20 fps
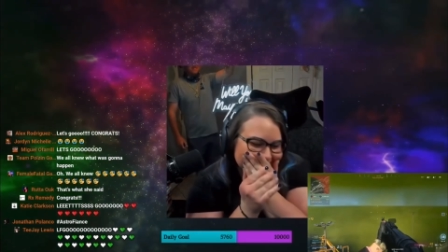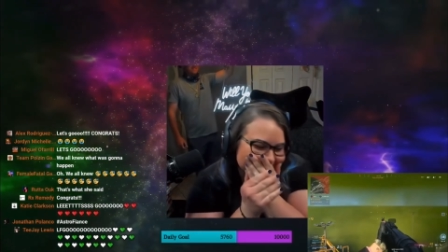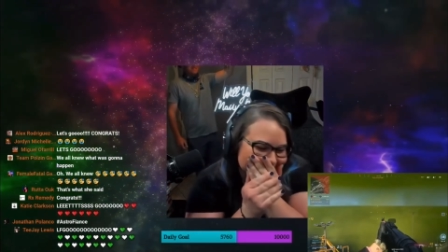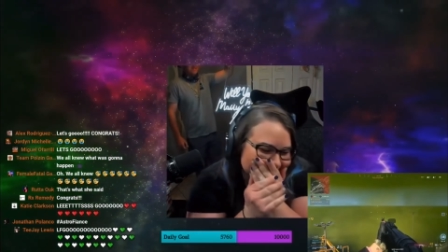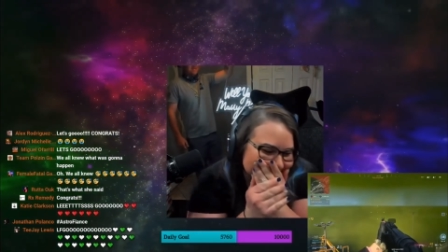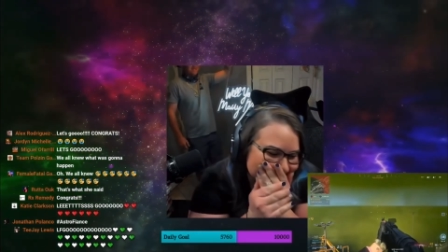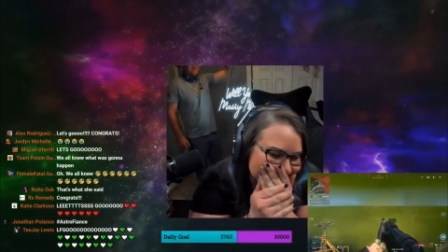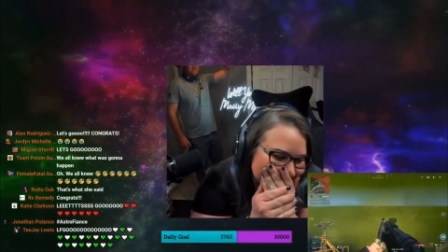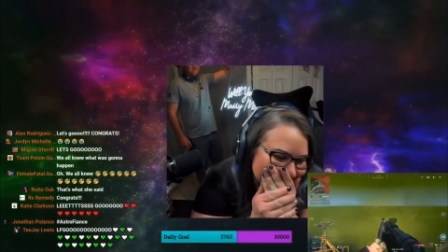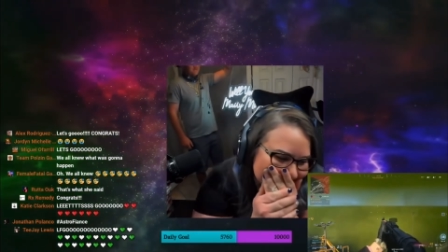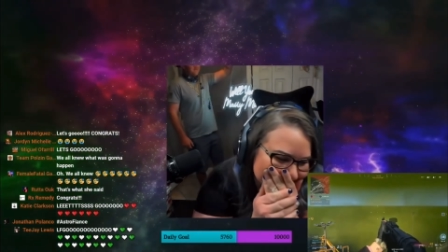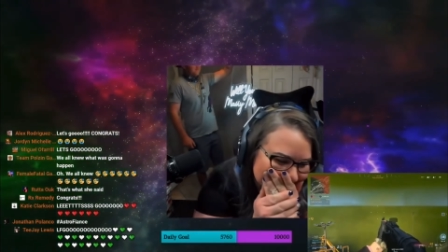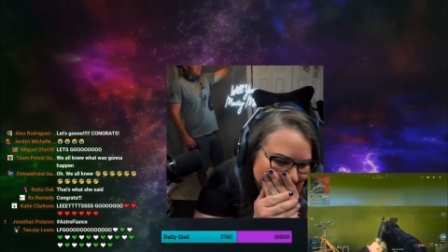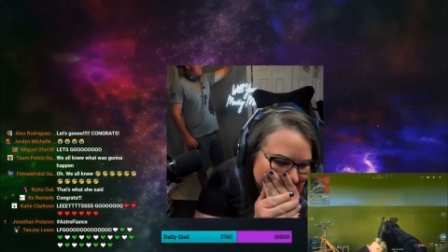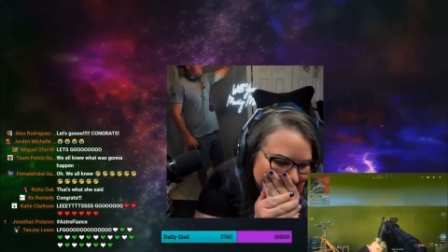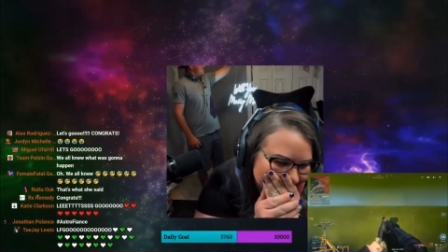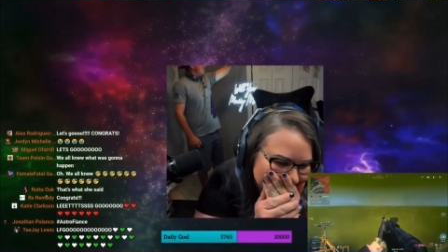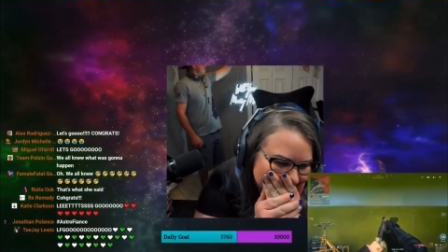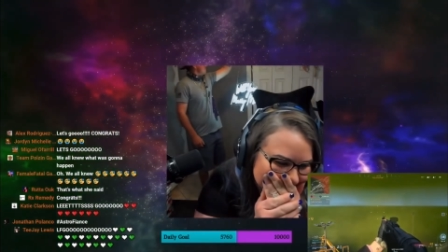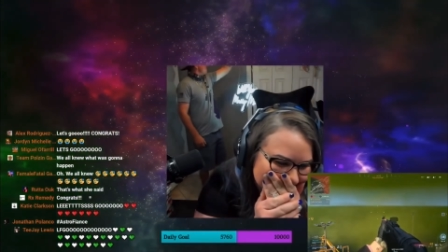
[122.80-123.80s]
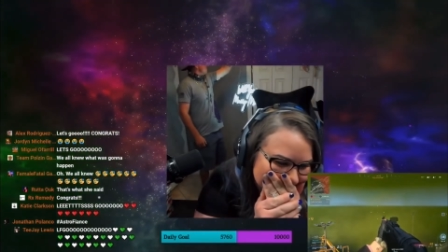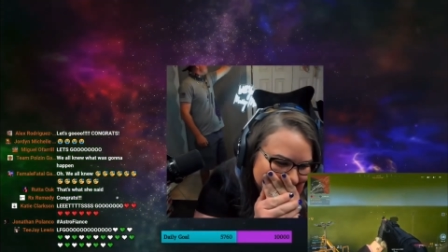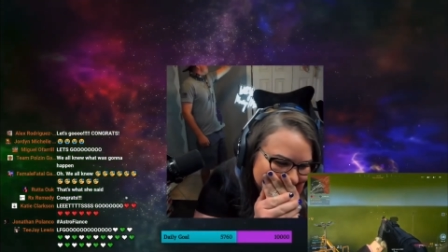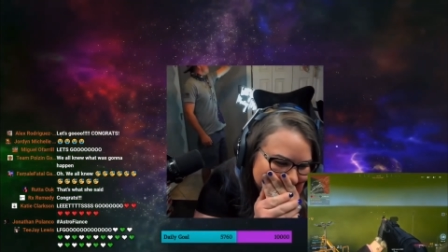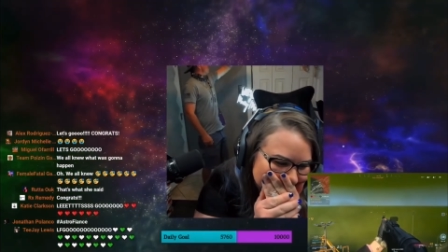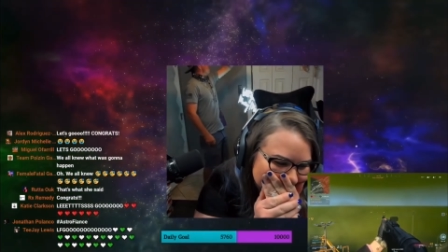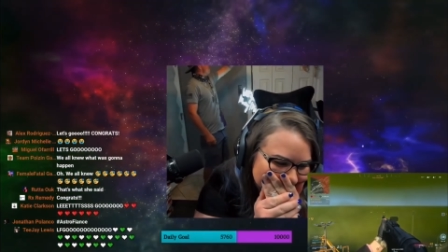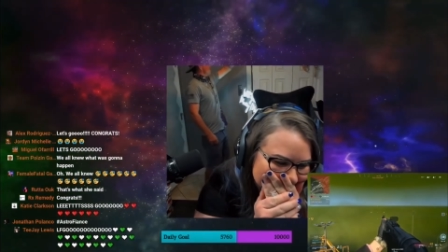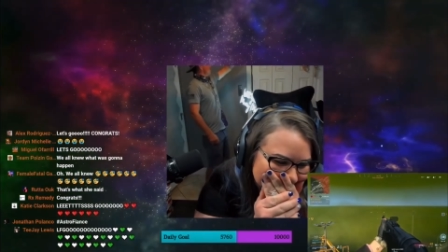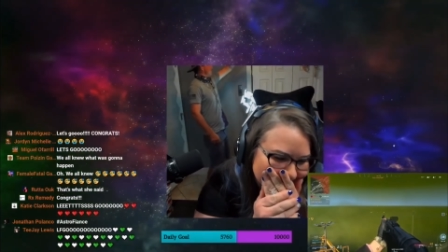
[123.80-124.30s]
Thank you so much.
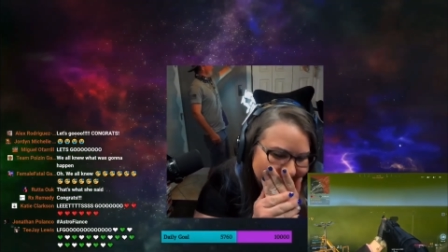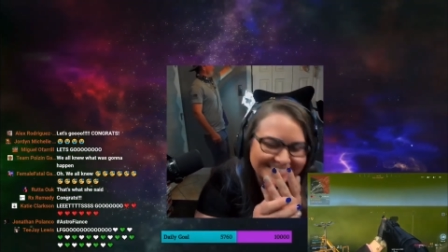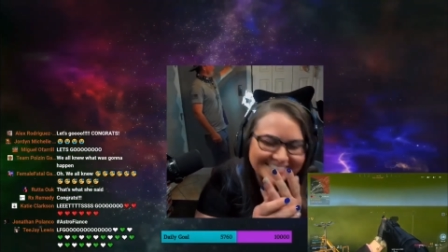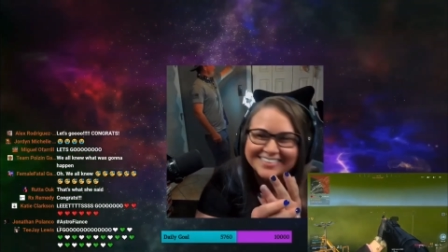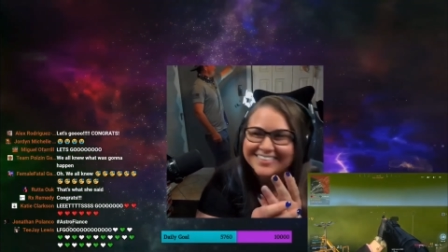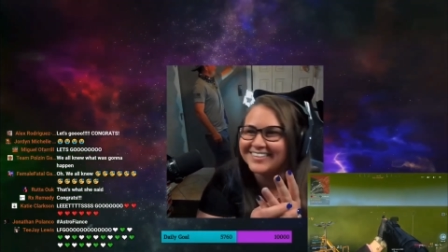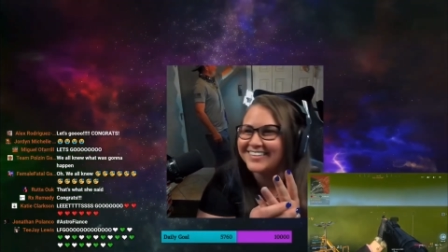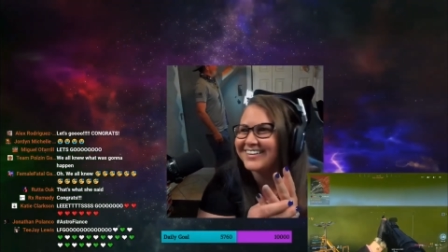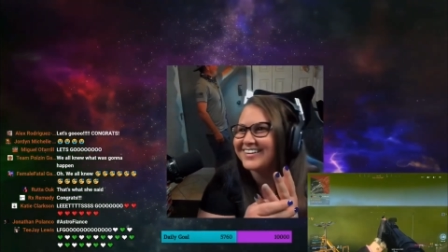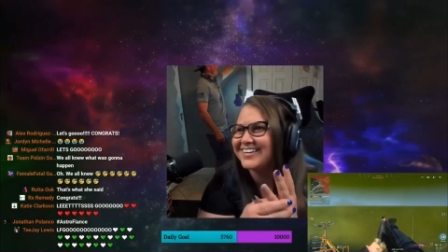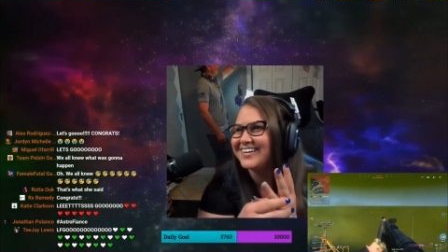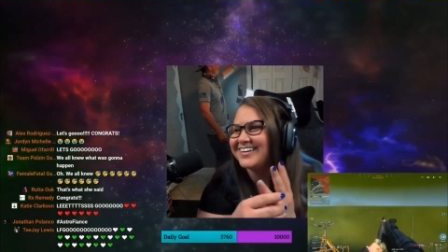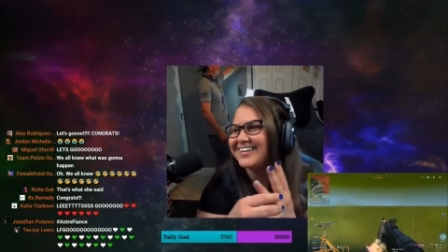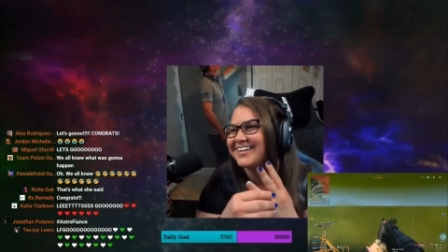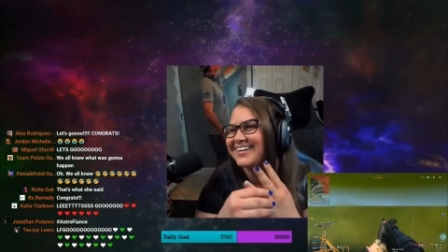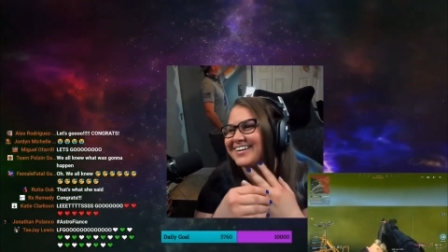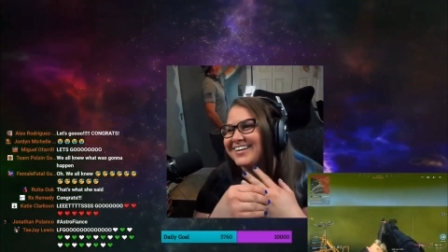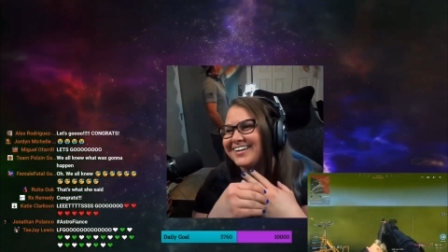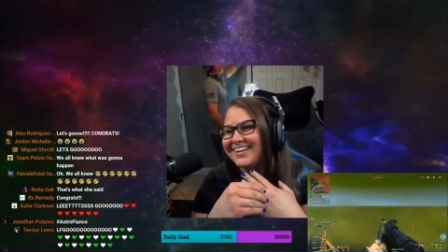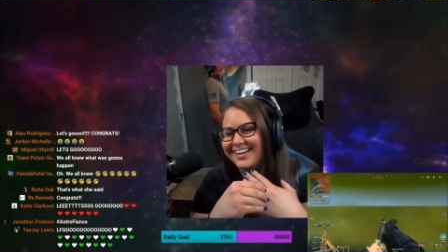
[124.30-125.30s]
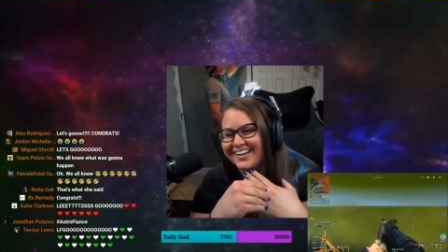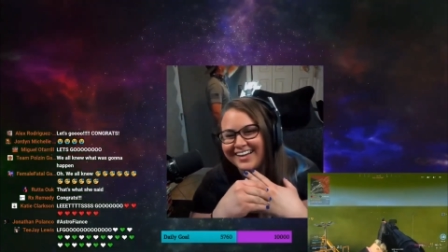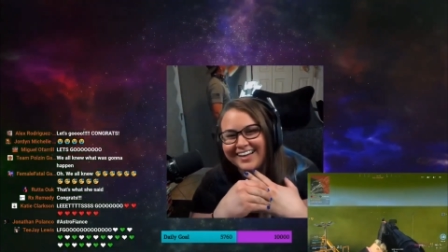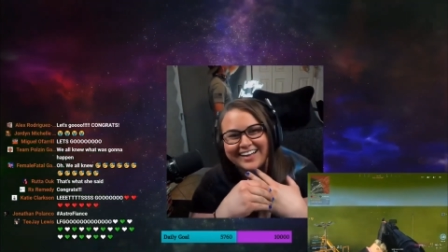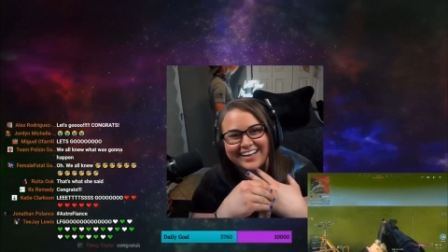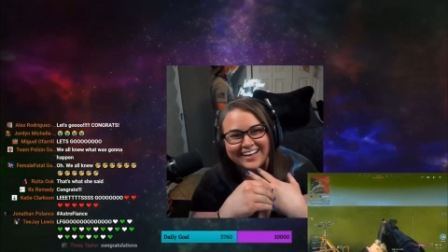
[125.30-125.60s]
Congratulations.